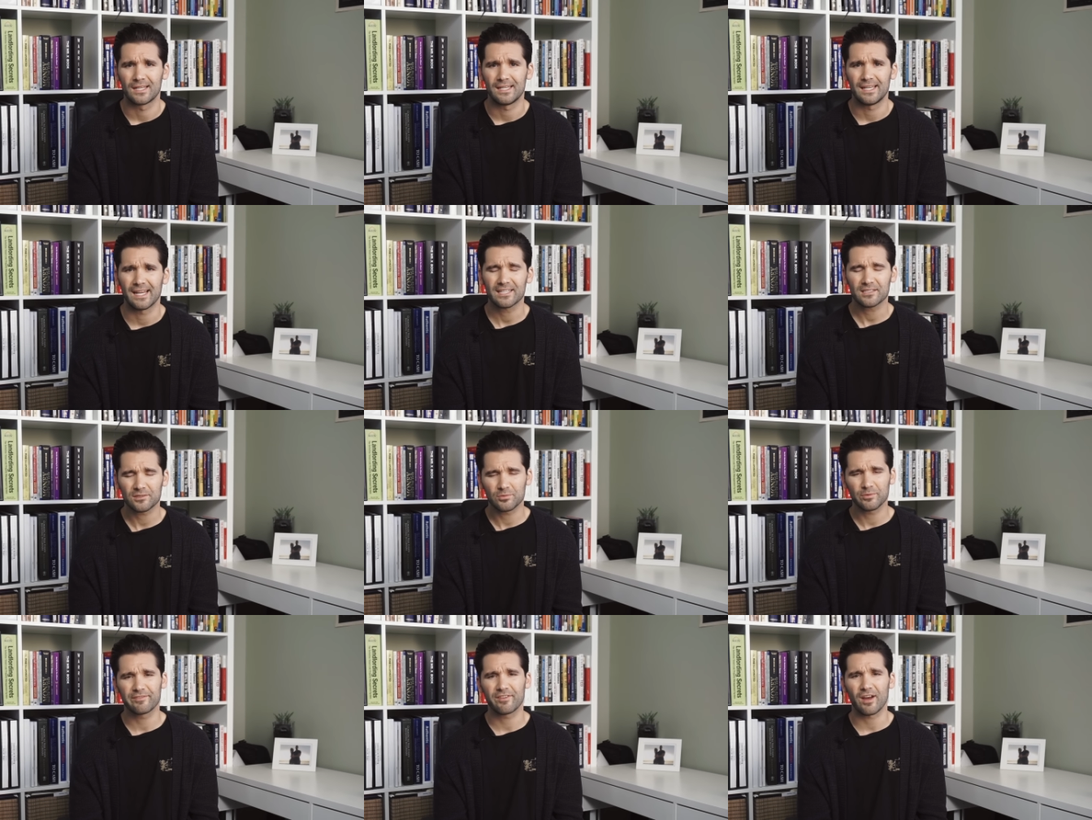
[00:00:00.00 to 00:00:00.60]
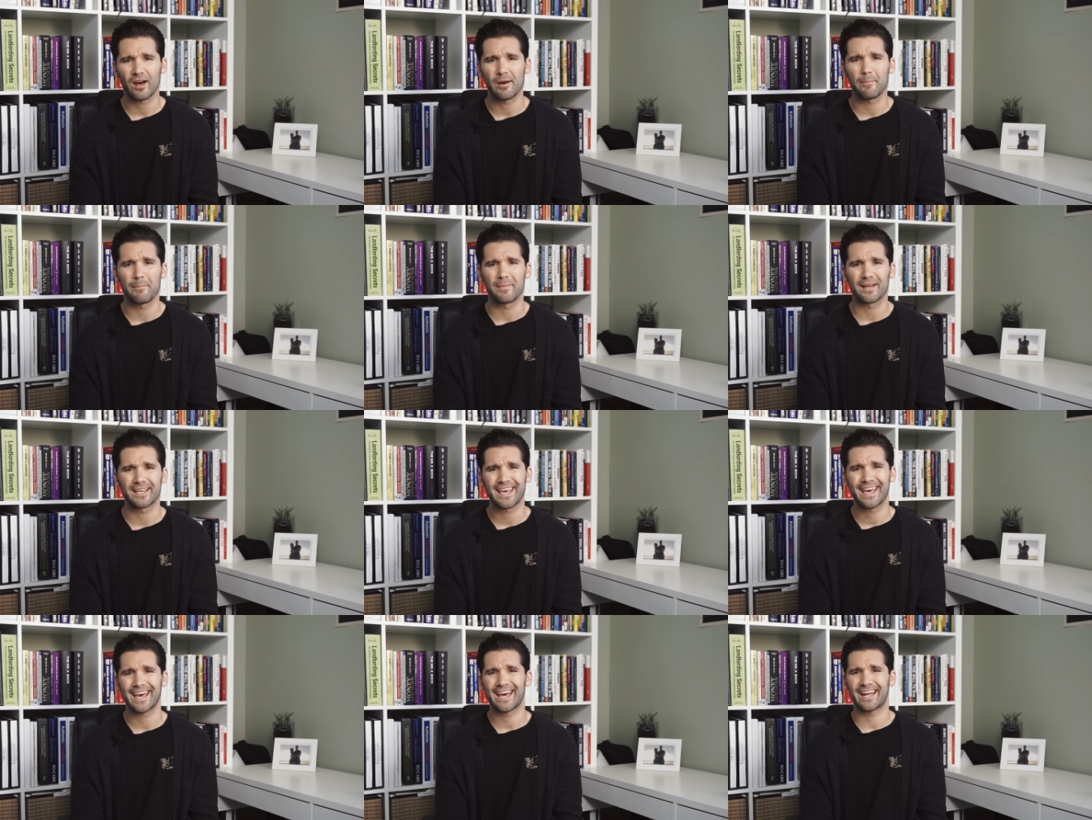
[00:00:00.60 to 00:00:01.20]
Next, we've got
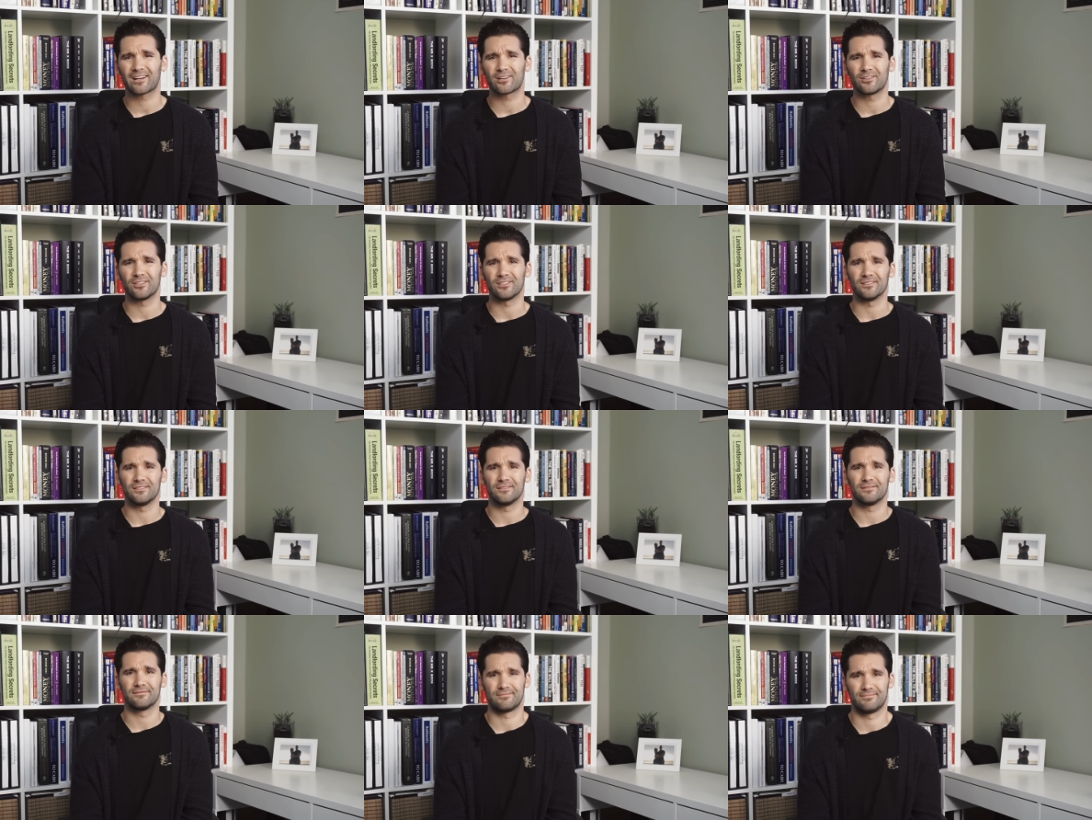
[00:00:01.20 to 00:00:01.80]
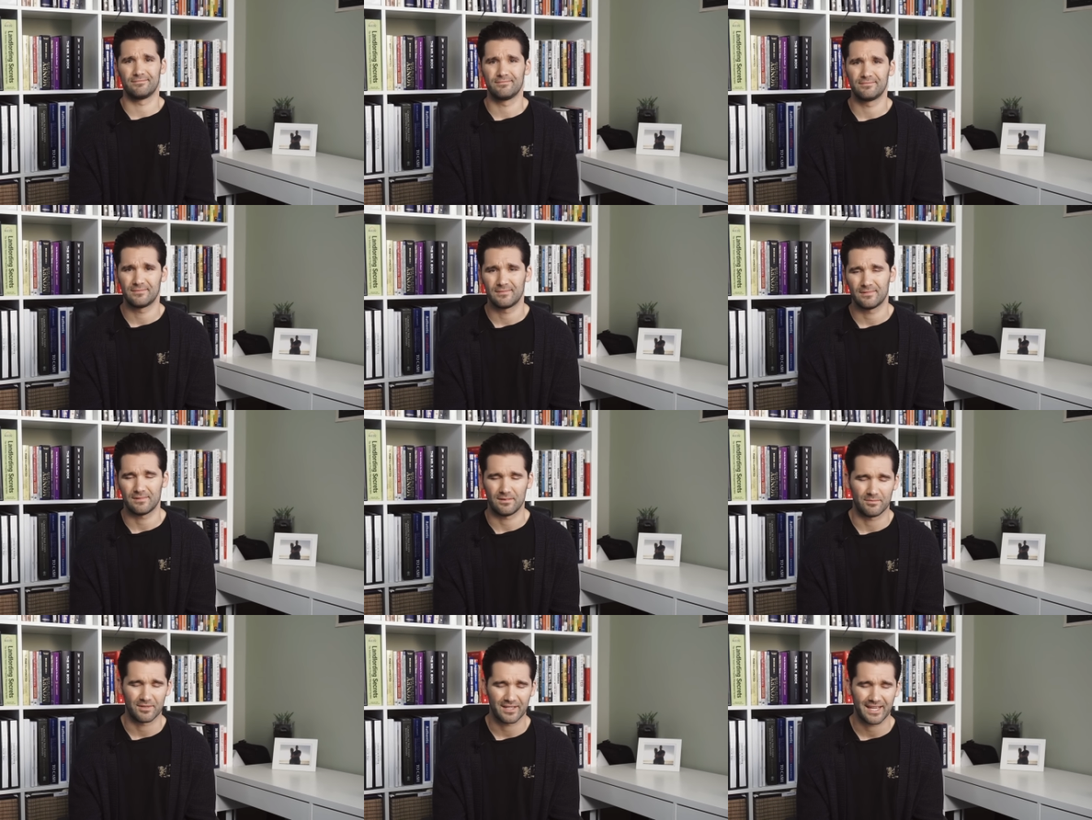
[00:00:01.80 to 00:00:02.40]
mechanical.
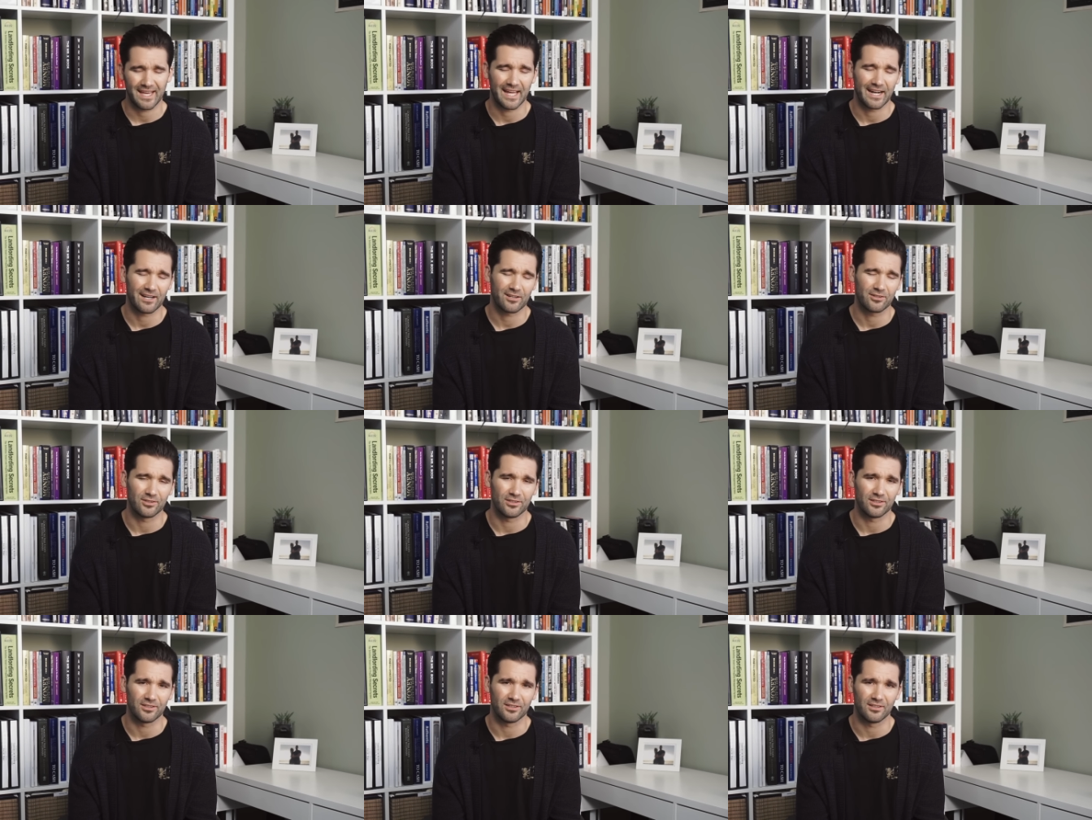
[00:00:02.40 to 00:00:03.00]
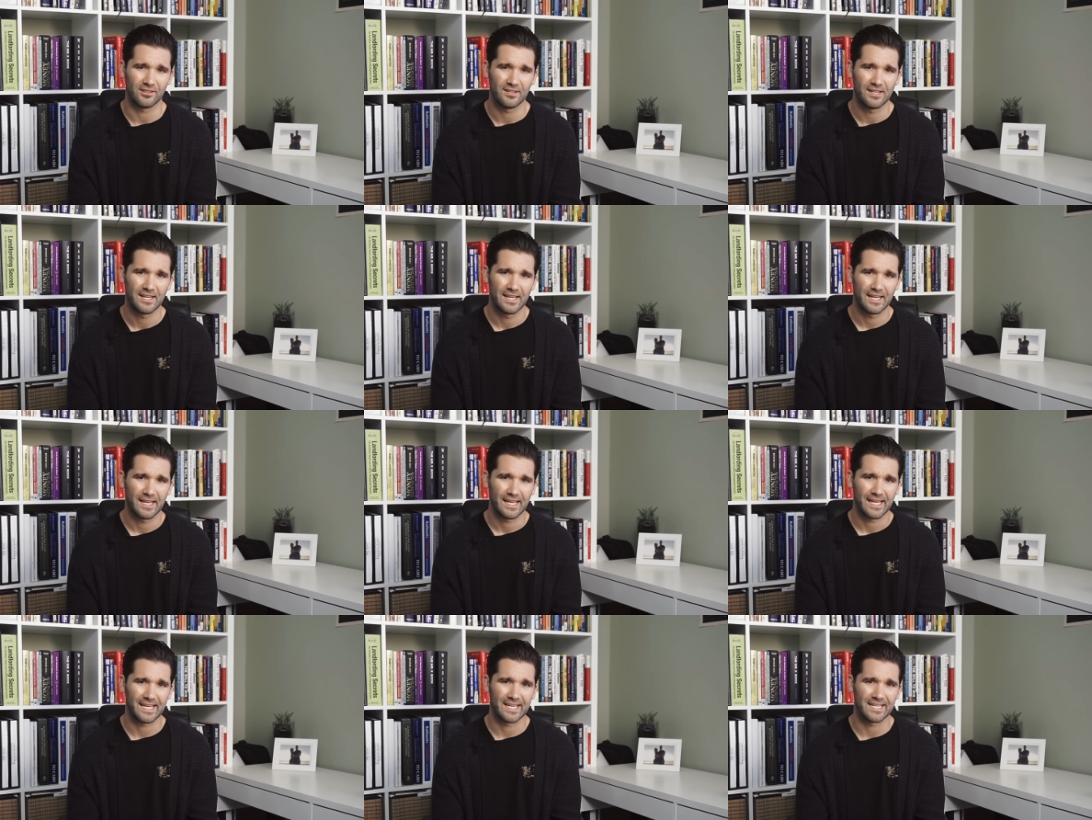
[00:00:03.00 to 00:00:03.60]
Mechanical
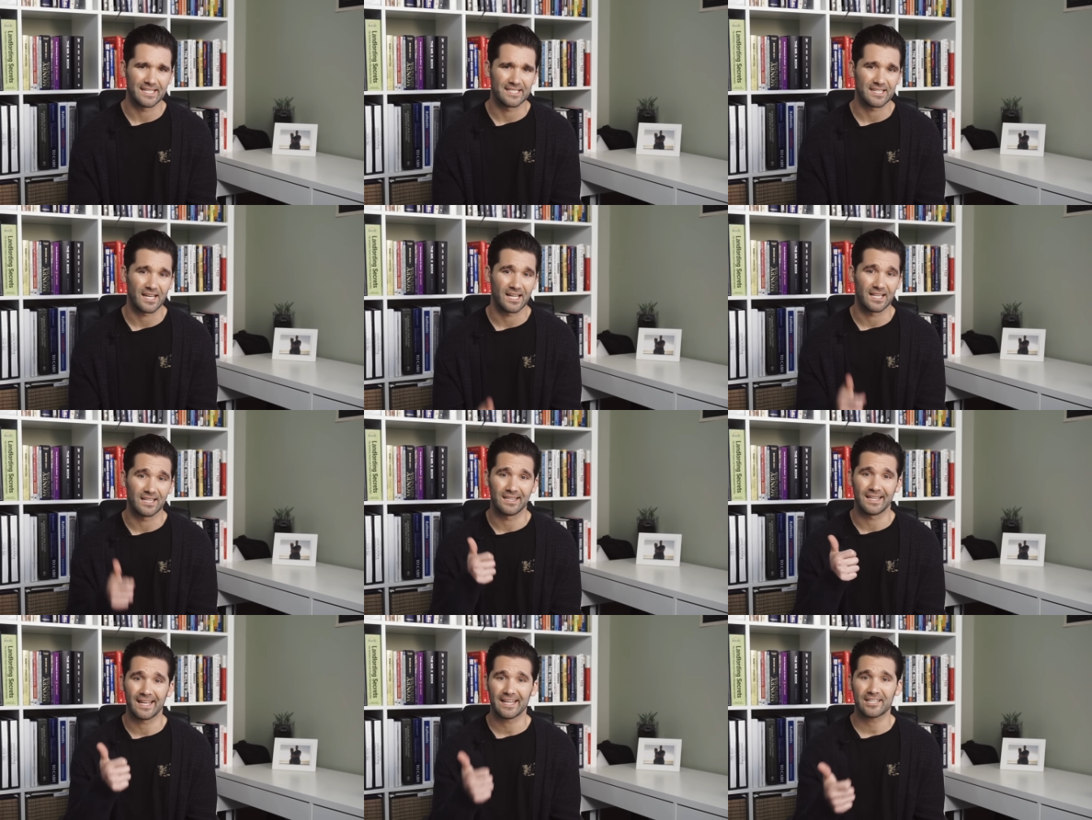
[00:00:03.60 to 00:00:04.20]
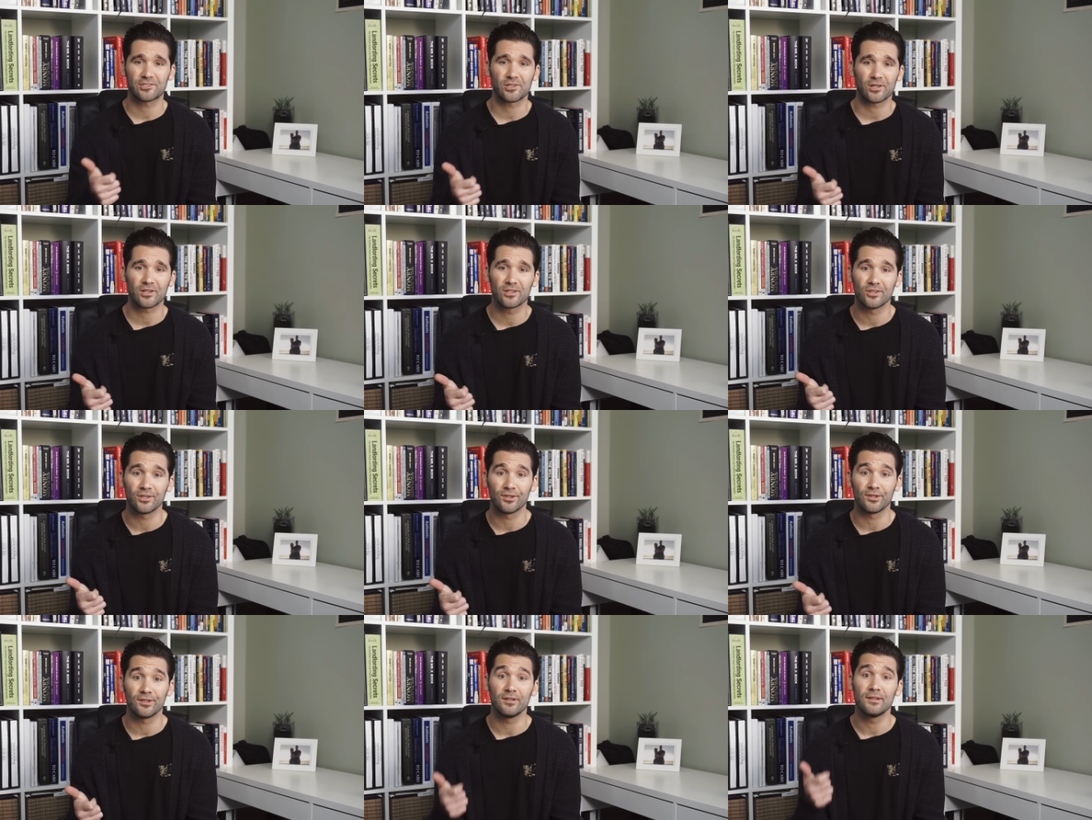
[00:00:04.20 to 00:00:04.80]
is
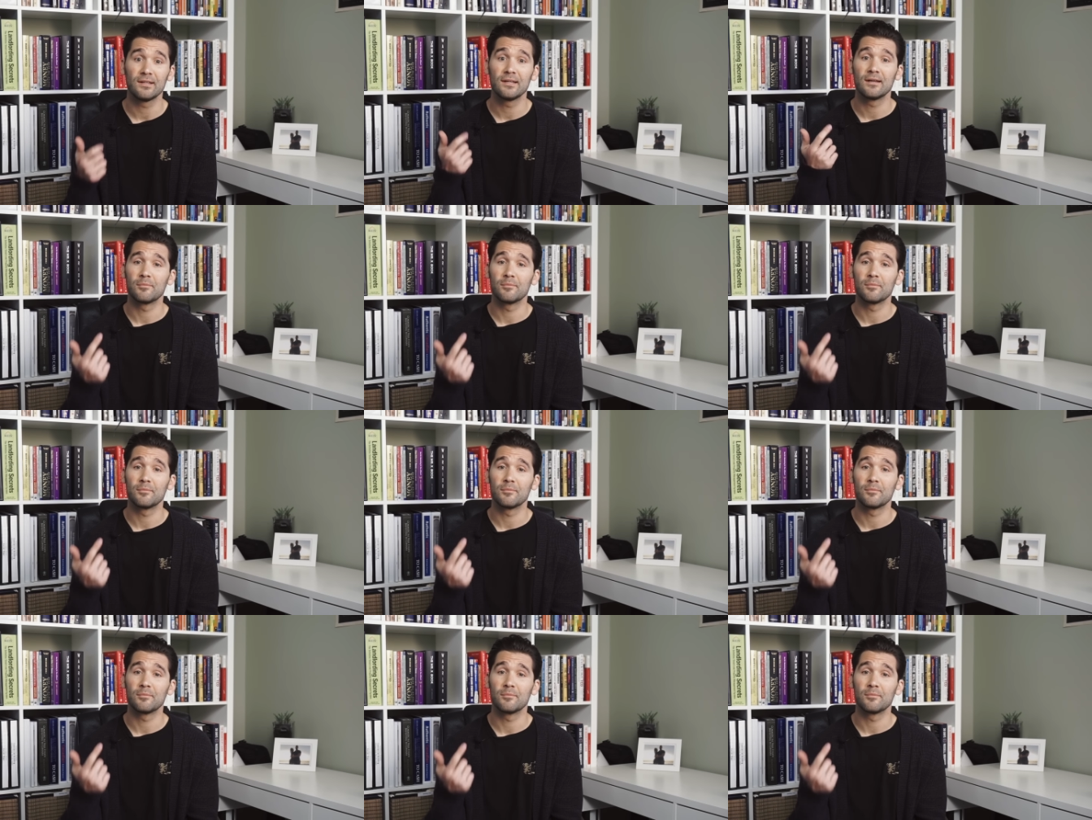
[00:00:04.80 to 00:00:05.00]
electrical,